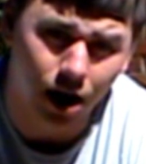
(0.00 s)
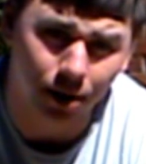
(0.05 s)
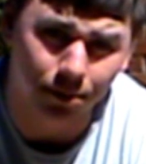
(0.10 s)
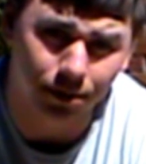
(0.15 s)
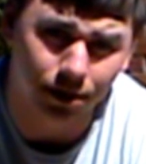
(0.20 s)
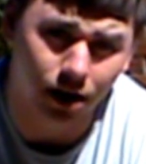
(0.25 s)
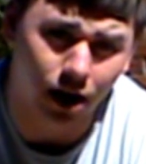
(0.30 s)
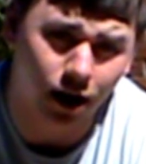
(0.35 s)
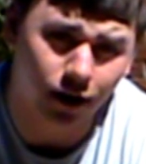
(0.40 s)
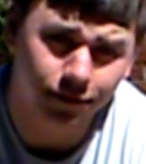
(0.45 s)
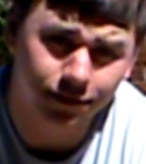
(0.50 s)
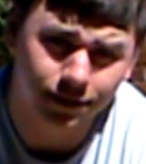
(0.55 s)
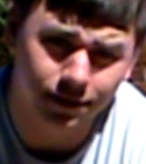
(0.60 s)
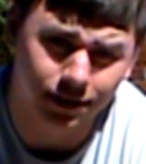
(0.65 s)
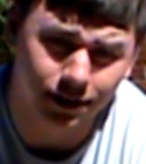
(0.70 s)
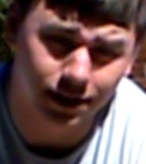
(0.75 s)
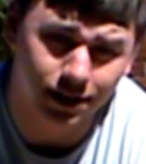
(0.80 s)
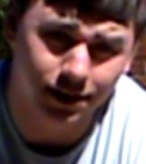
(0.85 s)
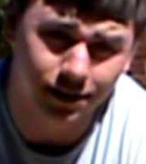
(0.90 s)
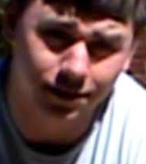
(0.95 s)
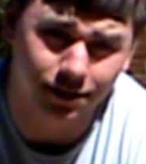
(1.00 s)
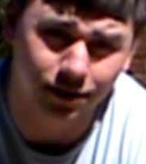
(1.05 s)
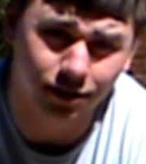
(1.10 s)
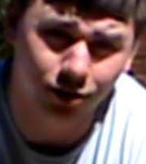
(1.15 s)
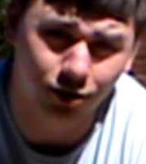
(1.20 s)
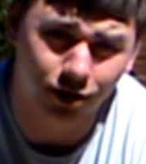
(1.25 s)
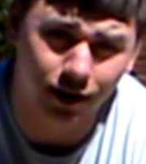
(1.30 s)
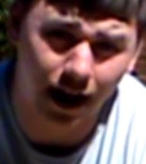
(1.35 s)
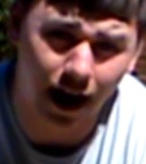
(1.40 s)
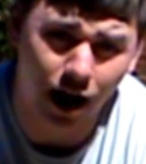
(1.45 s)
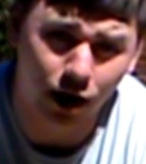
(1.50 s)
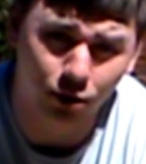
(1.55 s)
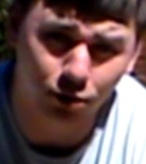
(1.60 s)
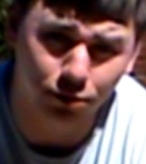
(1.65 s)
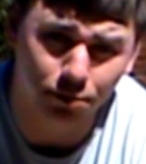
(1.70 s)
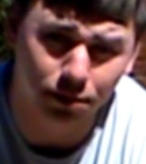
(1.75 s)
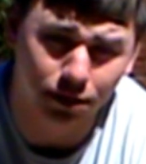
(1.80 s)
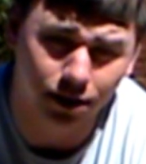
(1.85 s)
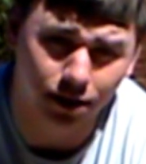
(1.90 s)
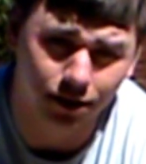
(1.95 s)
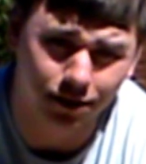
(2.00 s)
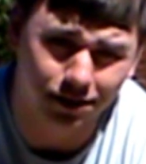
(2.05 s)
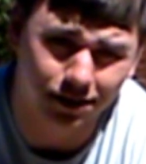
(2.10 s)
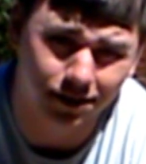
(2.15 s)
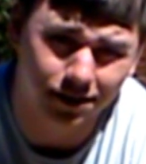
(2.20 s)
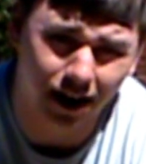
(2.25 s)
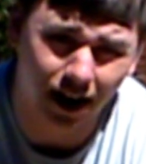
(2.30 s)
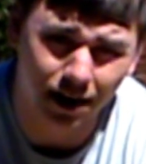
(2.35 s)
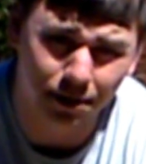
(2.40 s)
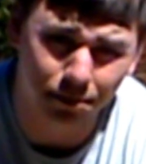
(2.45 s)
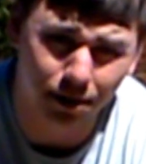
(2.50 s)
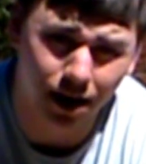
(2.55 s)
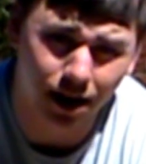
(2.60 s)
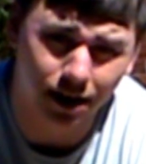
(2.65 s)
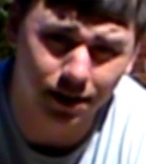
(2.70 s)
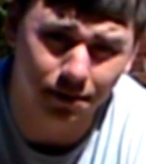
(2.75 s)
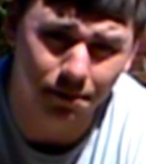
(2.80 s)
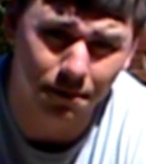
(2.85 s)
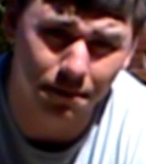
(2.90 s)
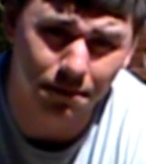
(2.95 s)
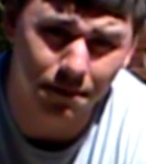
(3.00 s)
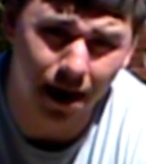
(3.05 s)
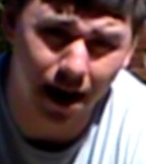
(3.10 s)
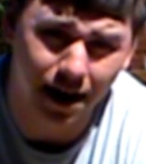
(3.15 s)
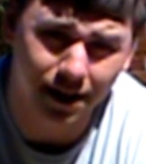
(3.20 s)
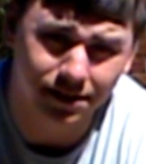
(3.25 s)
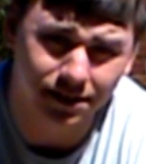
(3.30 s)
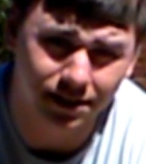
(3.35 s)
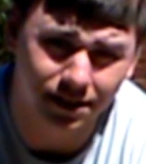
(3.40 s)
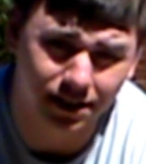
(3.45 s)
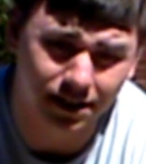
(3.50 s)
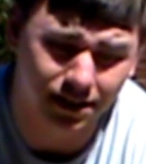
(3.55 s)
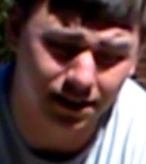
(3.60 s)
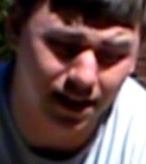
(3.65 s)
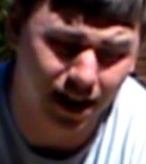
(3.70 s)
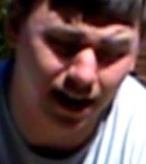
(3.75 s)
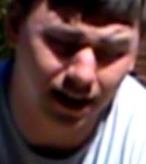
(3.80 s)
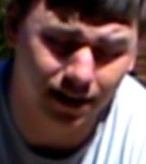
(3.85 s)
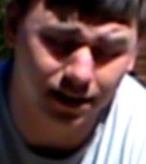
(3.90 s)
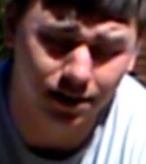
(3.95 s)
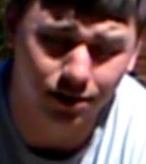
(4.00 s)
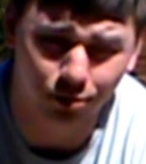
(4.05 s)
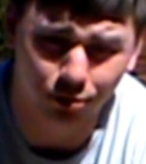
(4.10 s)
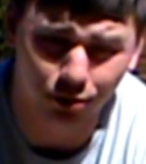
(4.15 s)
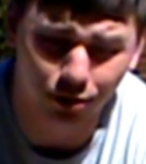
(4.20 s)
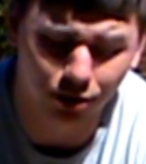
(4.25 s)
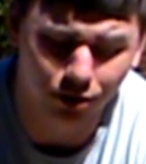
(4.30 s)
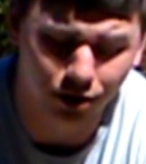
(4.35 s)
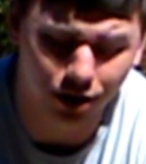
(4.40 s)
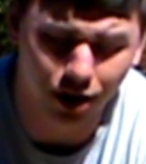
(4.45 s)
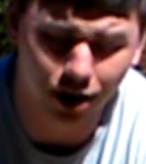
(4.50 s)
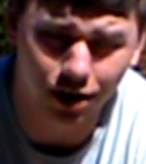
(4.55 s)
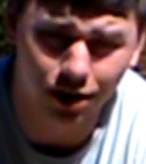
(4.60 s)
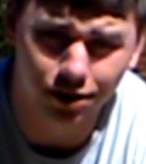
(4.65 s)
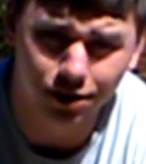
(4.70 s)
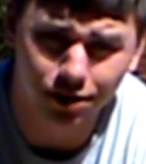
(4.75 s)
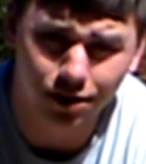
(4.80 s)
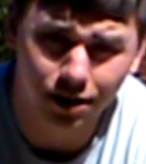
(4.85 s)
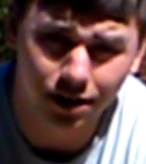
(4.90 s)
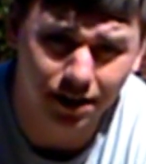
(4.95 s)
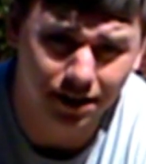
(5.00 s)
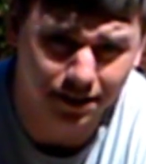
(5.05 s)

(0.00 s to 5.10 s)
I mean, obviously he's a little coward because he's hiding behind a mask and he can't get a real gun.